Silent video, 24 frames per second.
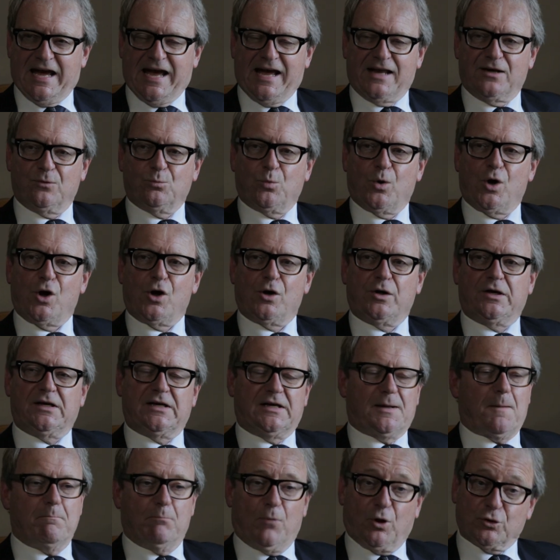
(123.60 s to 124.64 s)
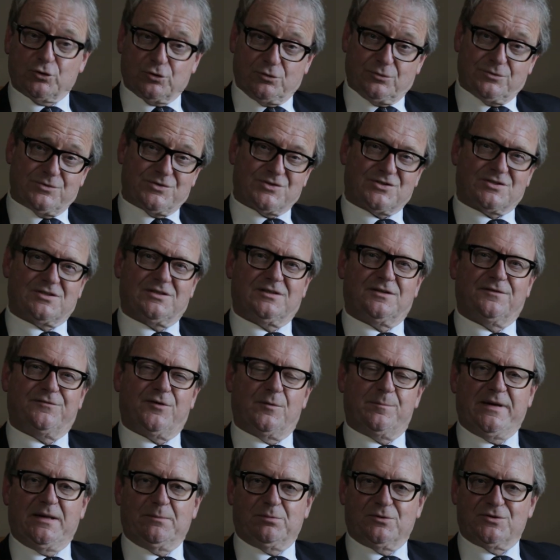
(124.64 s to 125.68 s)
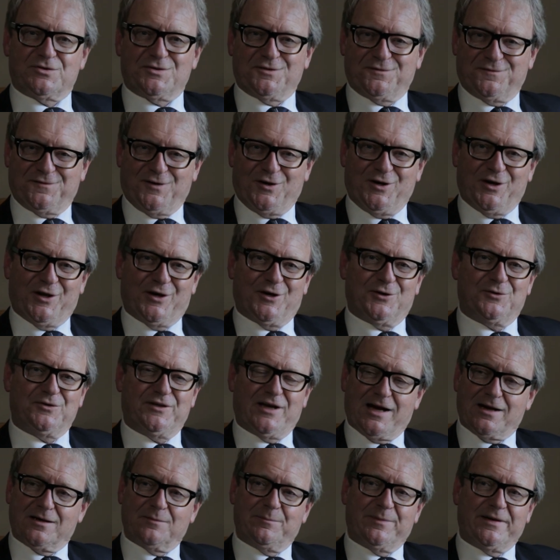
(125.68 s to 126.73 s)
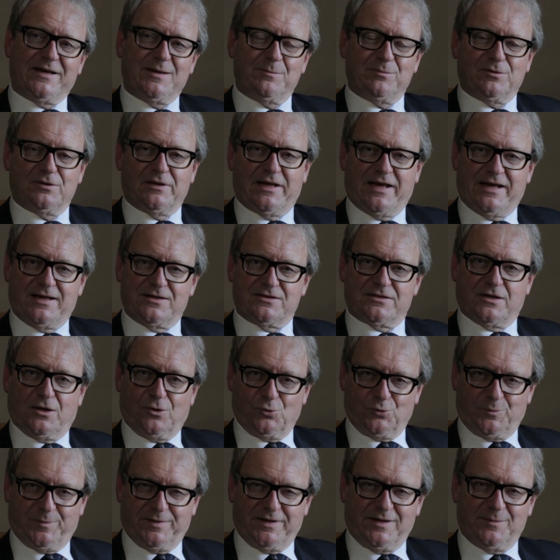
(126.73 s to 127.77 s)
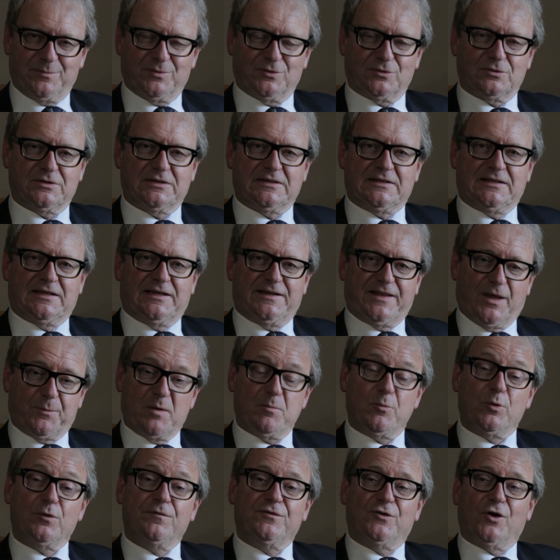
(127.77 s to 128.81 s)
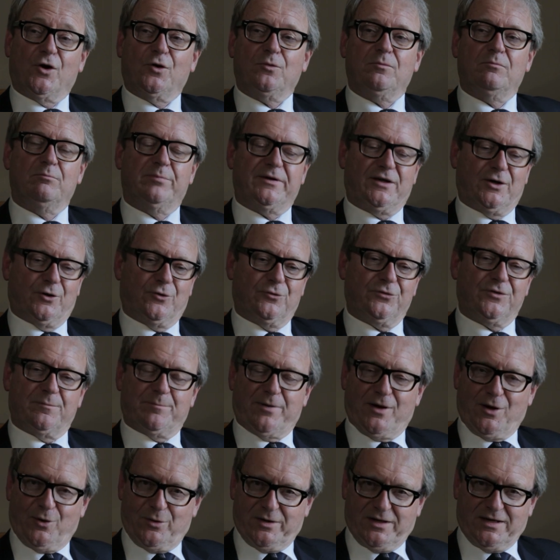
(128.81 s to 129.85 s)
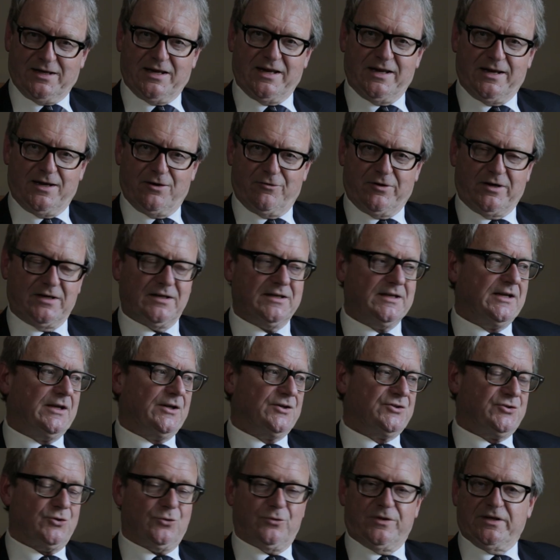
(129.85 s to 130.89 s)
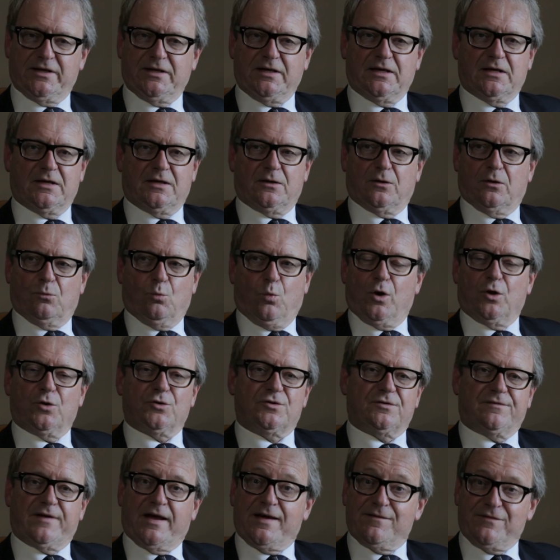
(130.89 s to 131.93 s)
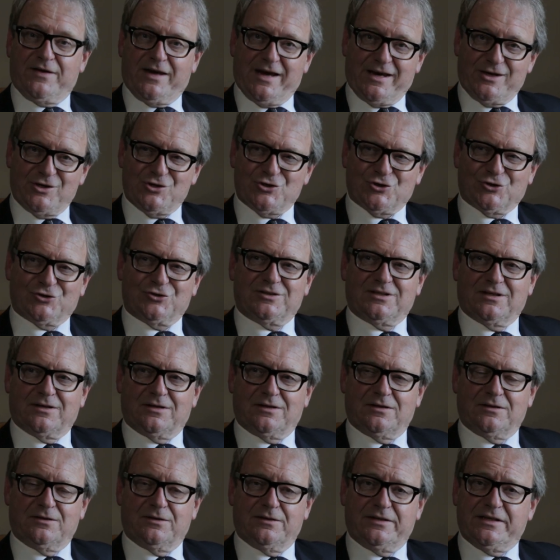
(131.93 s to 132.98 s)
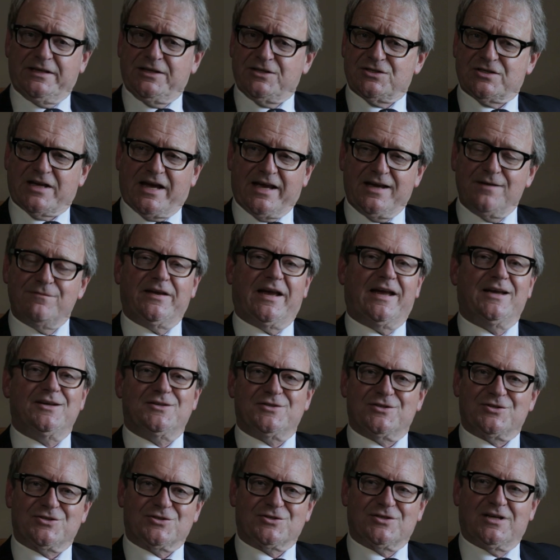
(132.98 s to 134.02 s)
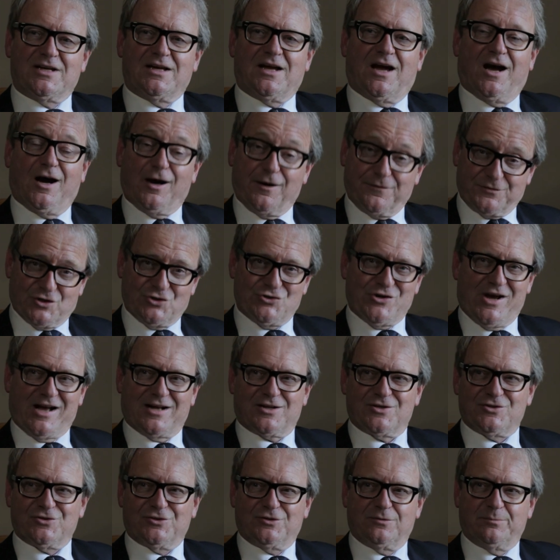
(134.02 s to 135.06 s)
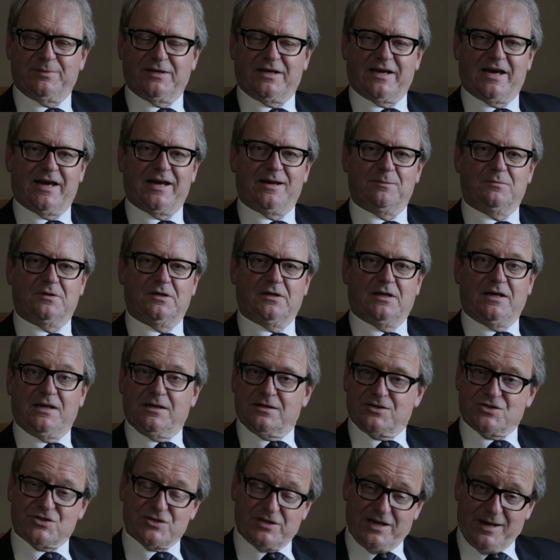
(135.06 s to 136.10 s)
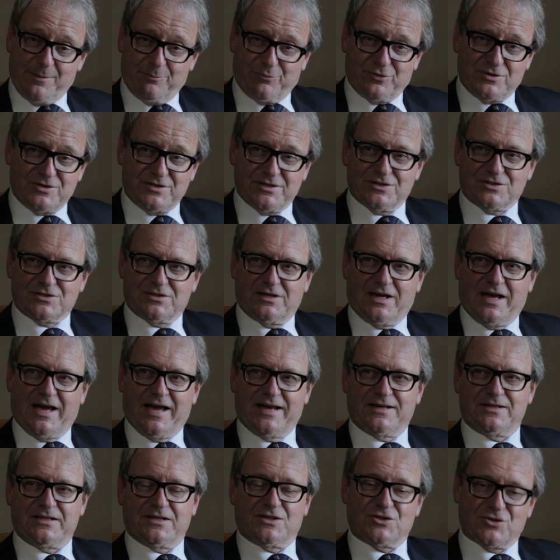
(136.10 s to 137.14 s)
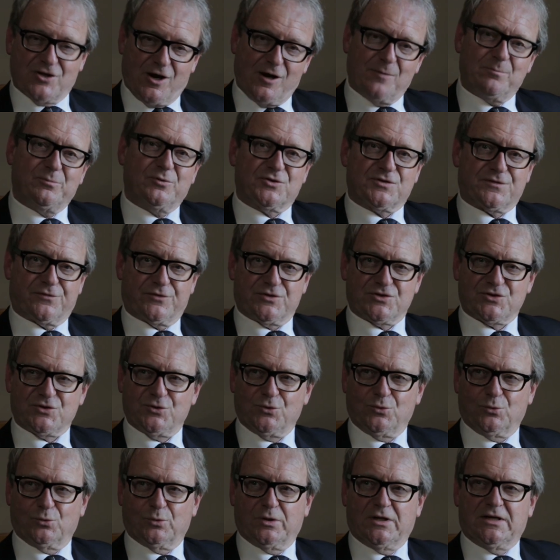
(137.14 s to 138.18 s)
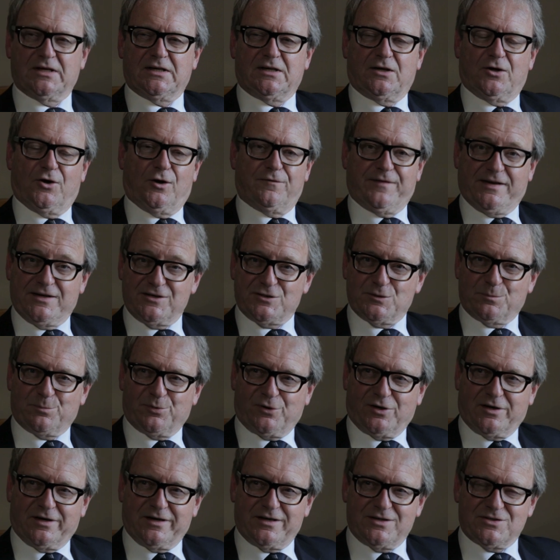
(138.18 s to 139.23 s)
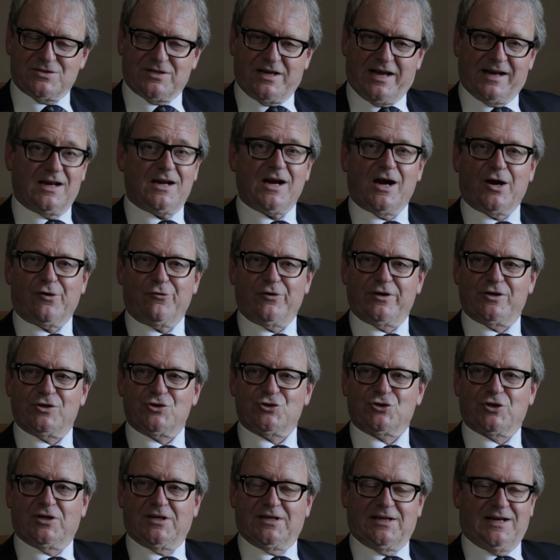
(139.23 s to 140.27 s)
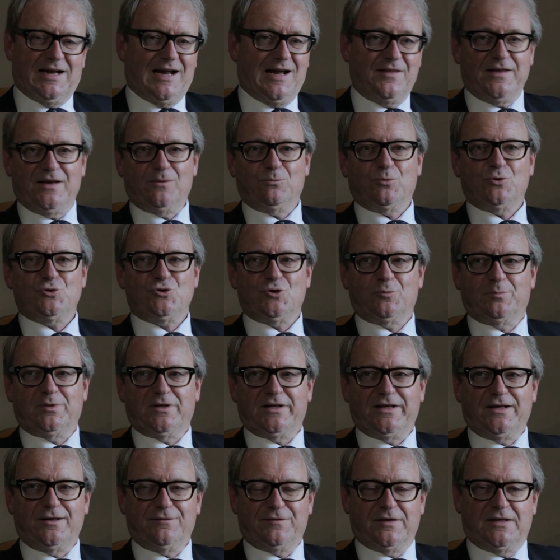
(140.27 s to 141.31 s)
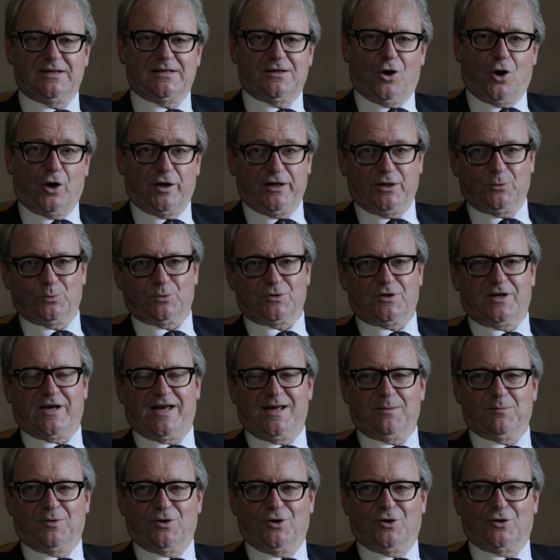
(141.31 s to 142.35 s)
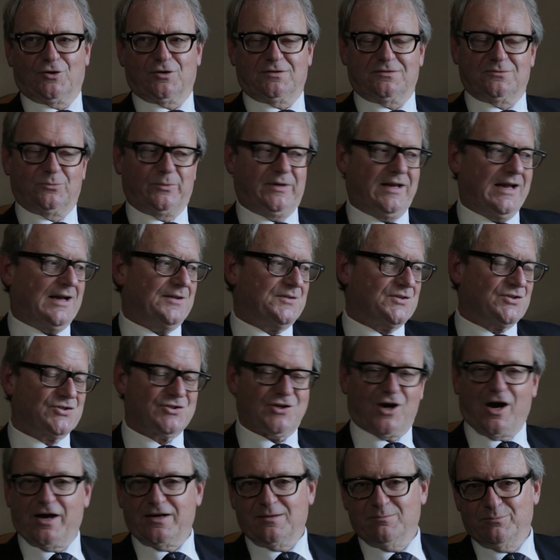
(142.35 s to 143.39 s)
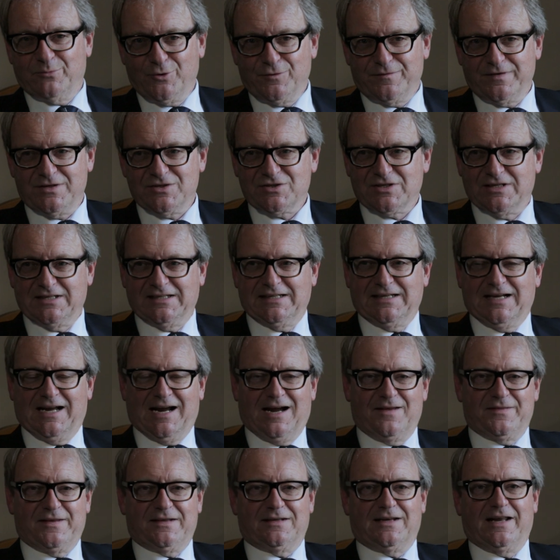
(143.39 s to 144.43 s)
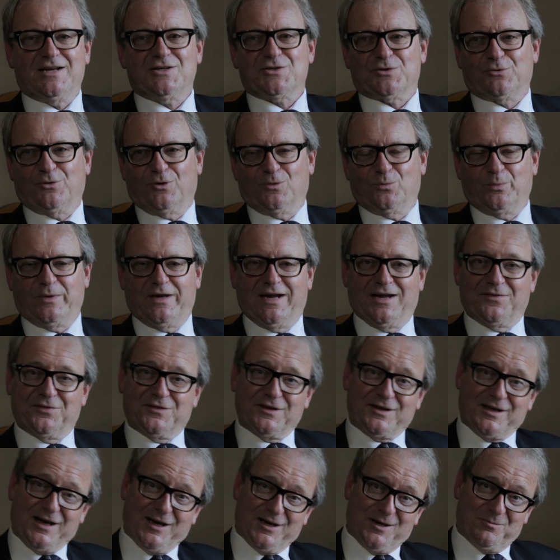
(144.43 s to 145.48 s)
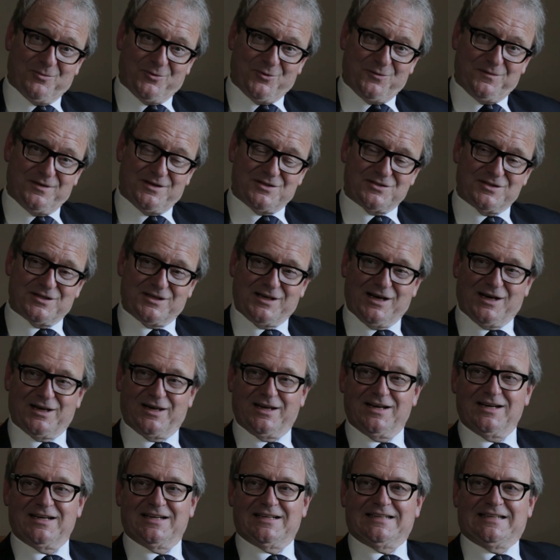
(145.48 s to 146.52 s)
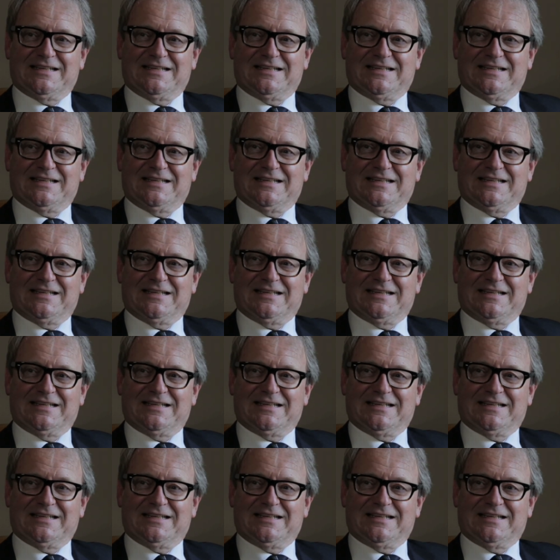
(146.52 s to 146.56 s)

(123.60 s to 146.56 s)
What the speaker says: and were models for people to follow, young people and old people. Then we moved on beyond the polar era to the world of aviation. And these aviators, after Shackleton, became celebrities and examples for us all of enterprise and courage. And then, would you believe, Hollywood came along. We had the silent movies, and then later on we had the colour movies, the colour